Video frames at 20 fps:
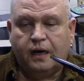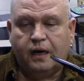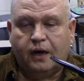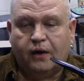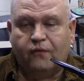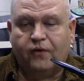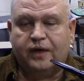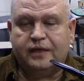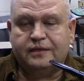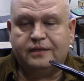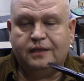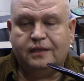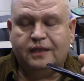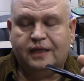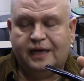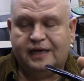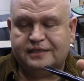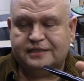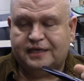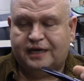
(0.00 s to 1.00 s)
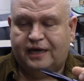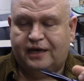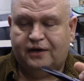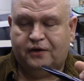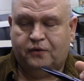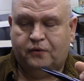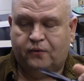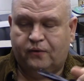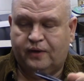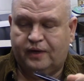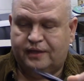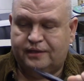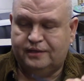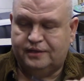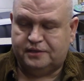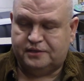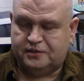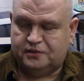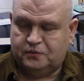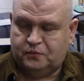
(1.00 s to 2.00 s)
All right, the last category, and
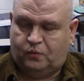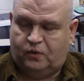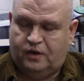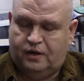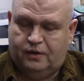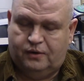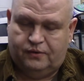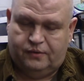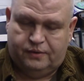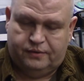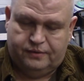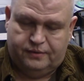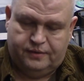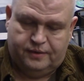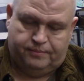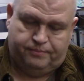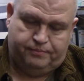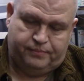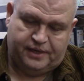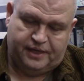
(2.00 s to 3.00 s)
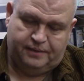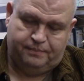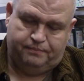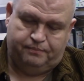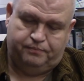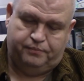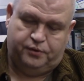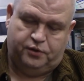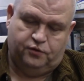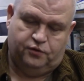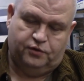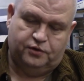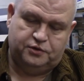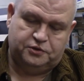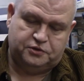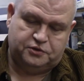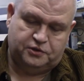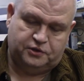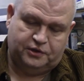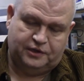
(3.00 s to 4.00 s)
this is where the pipe
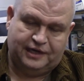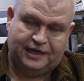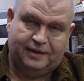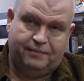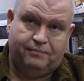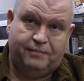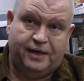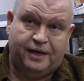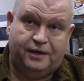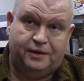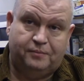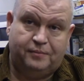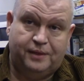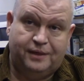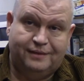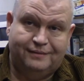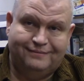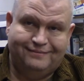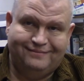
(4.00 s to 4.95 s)
purists are going to get mad at me.